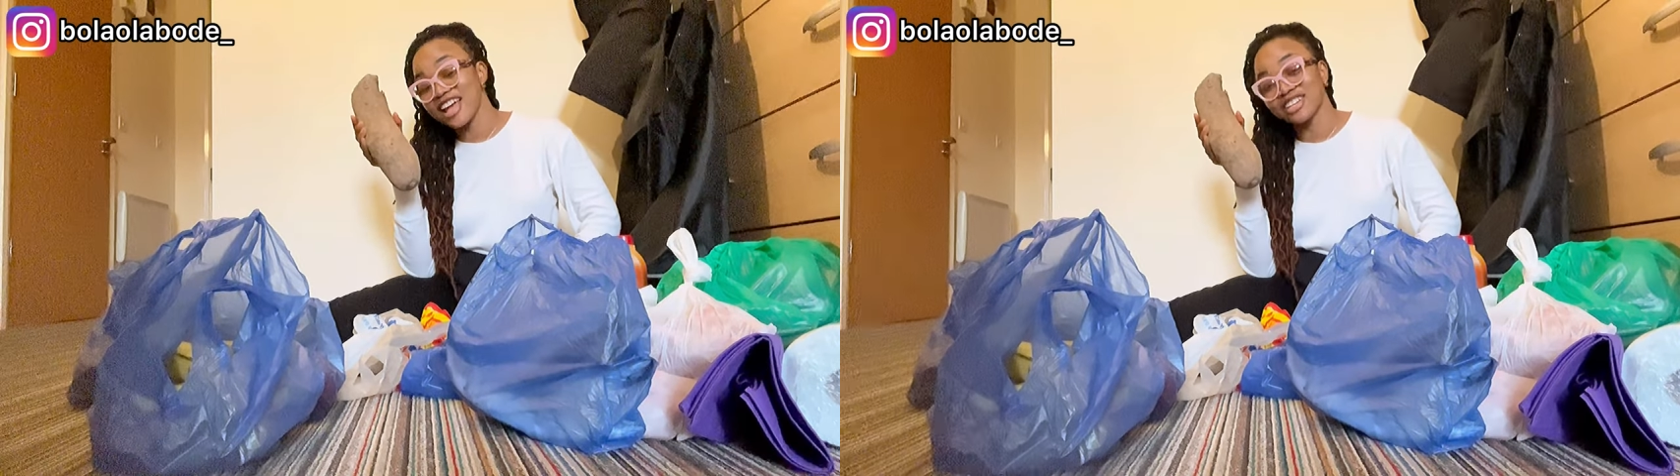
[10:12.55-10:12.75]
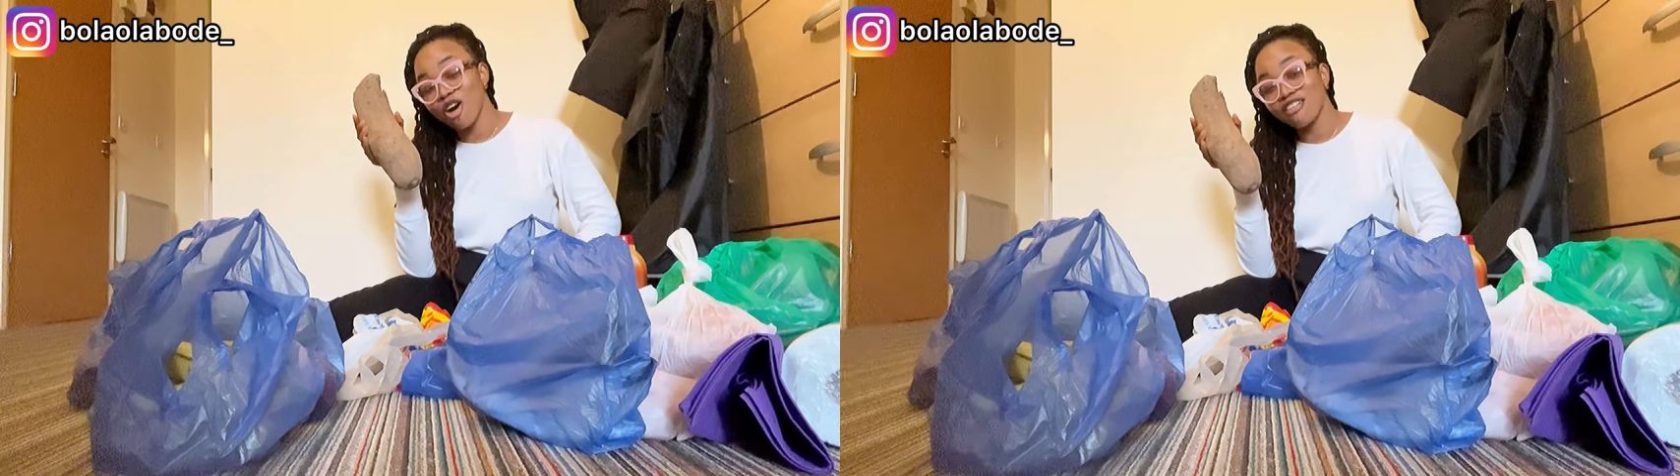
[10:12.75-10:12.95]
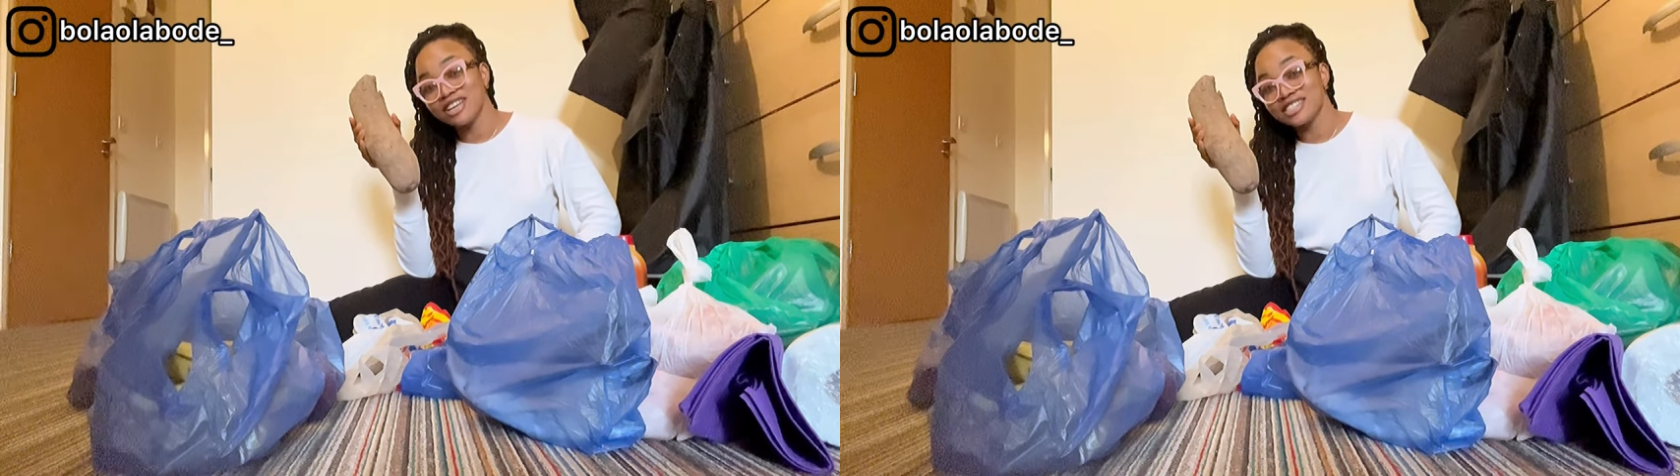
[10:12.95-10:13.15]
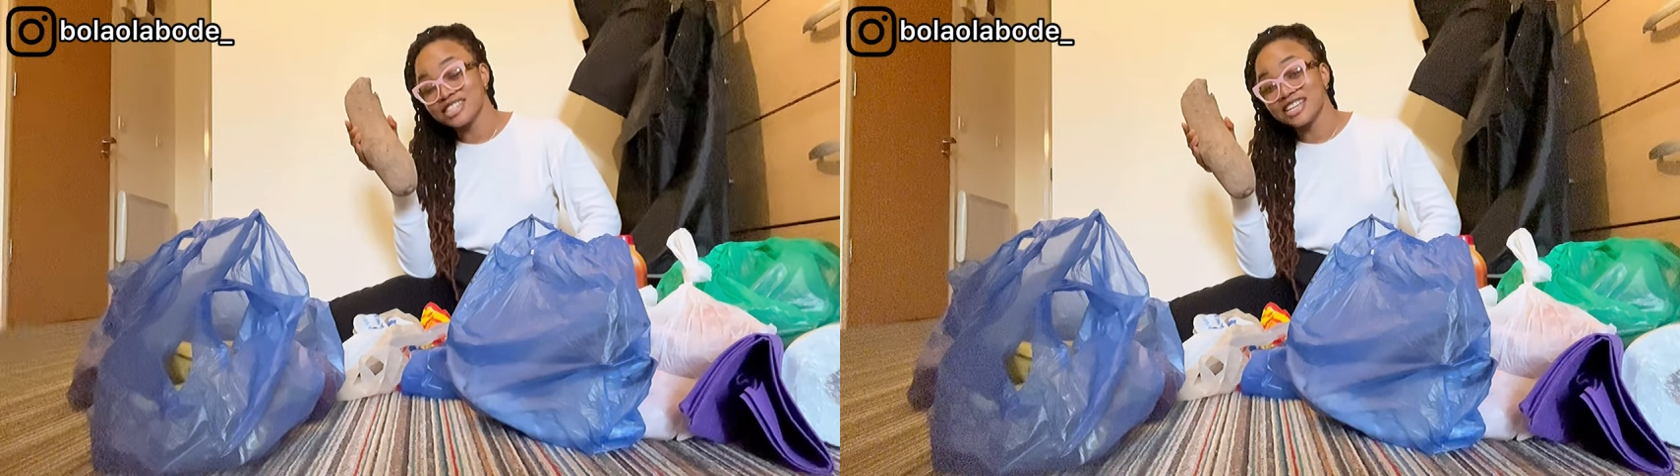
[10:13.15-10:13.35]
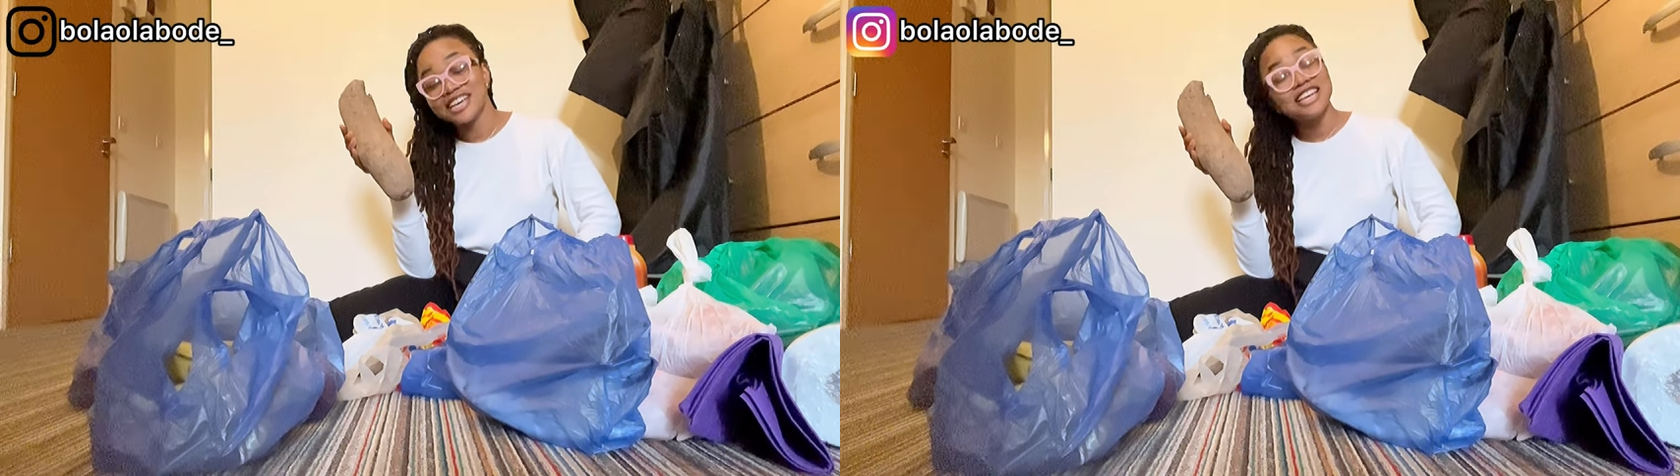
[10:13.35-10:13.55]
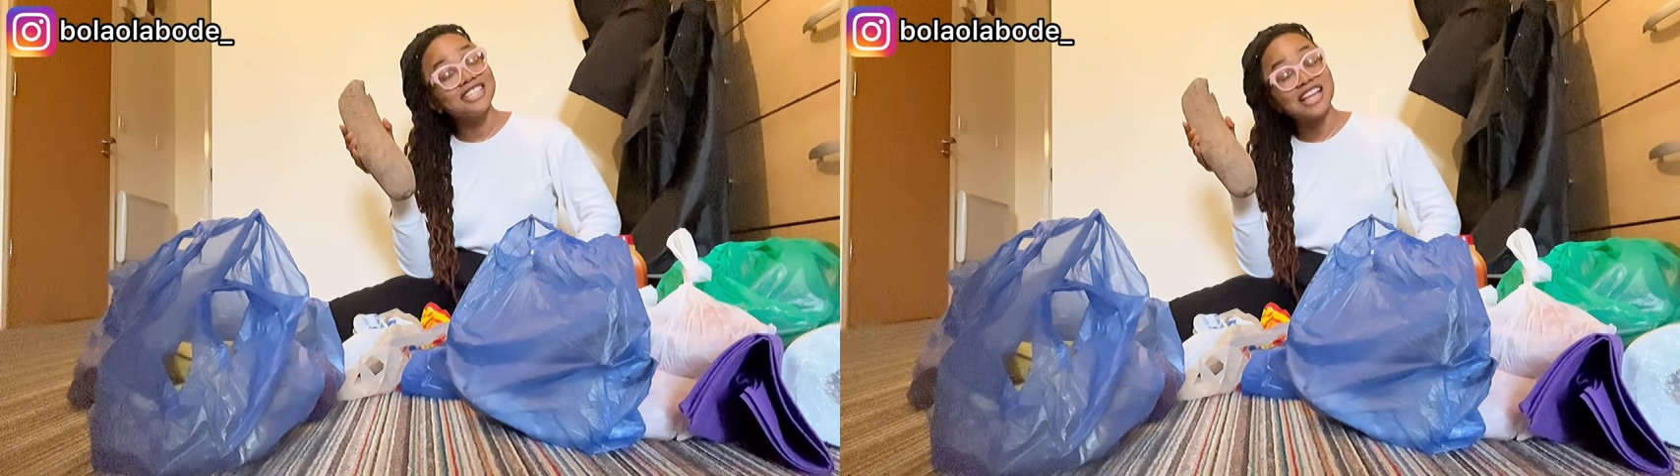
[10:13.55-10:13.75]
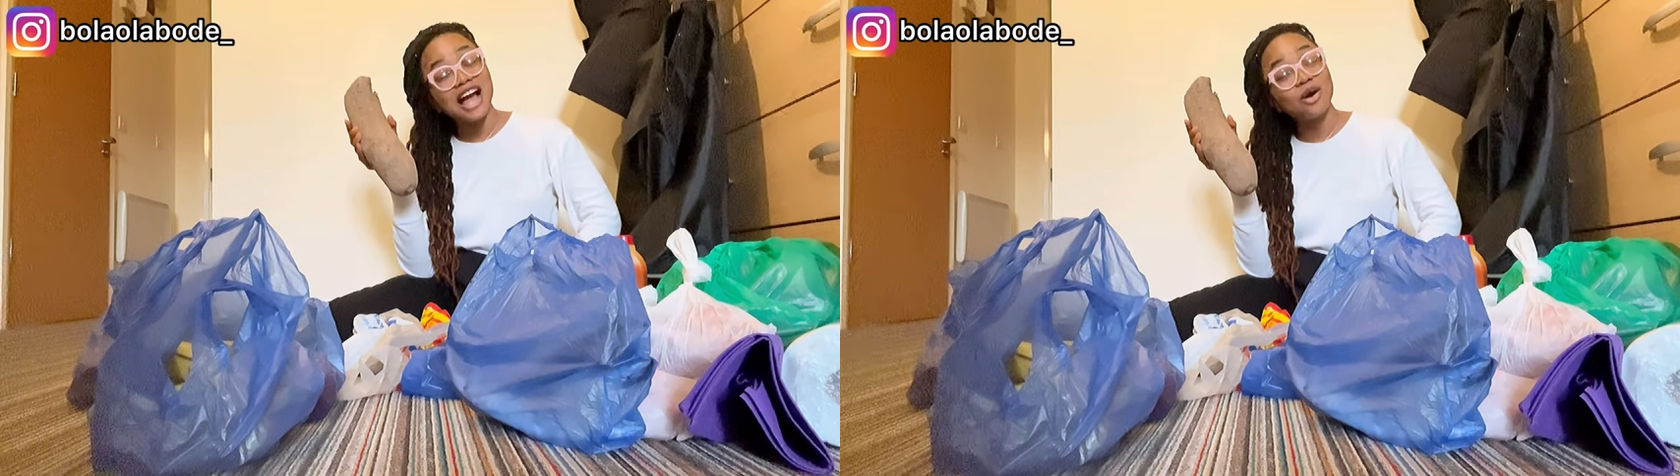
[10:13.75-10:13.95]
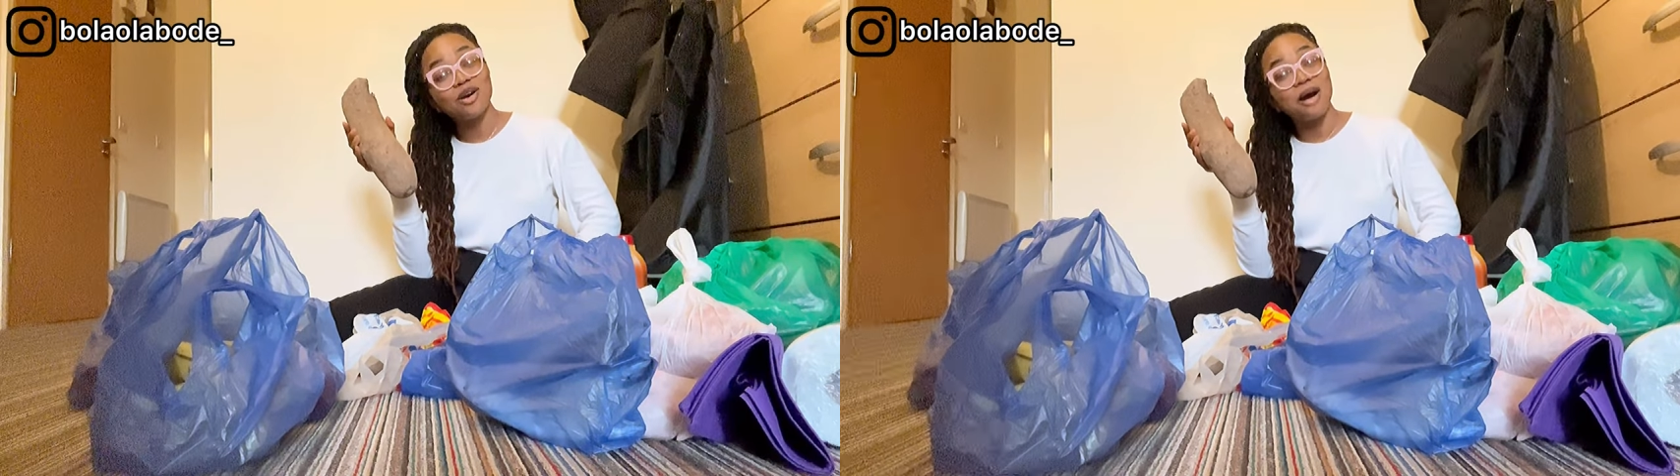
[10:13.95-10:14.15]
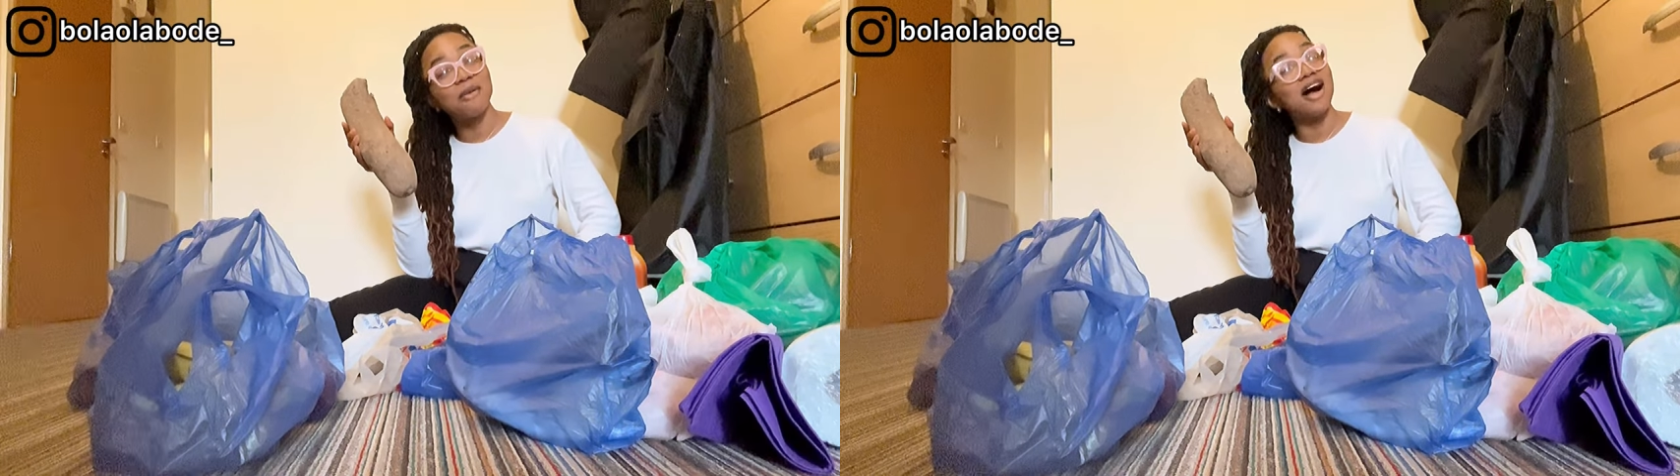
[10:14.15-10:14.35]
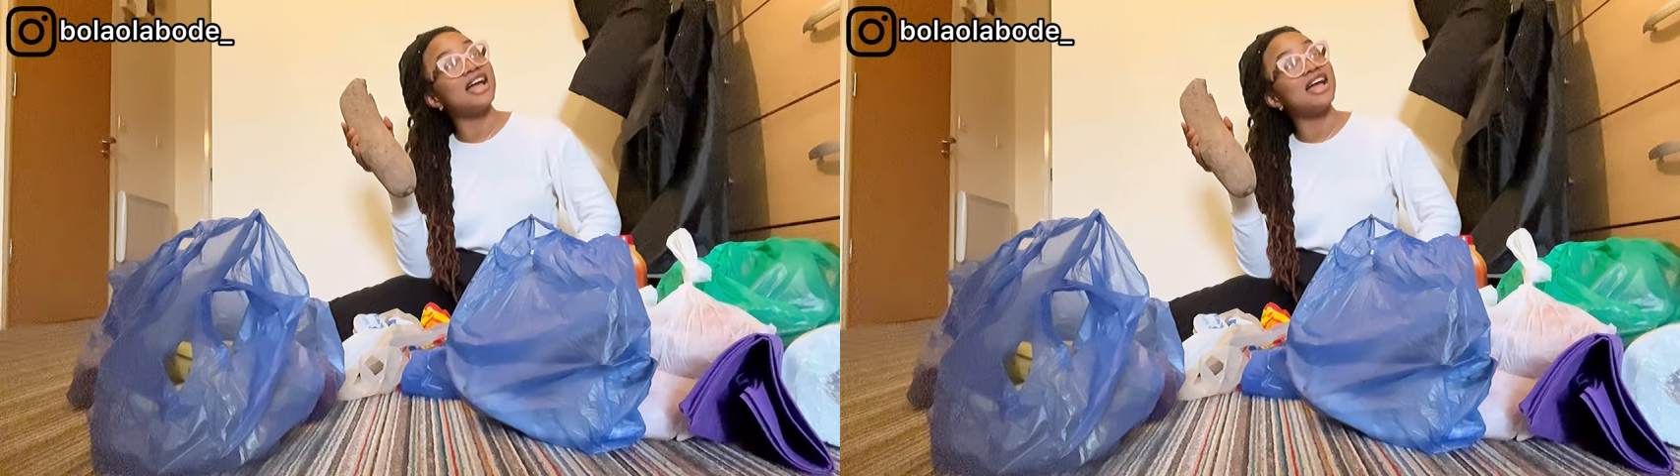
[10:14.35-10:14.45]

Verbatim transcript: and currency, it's now about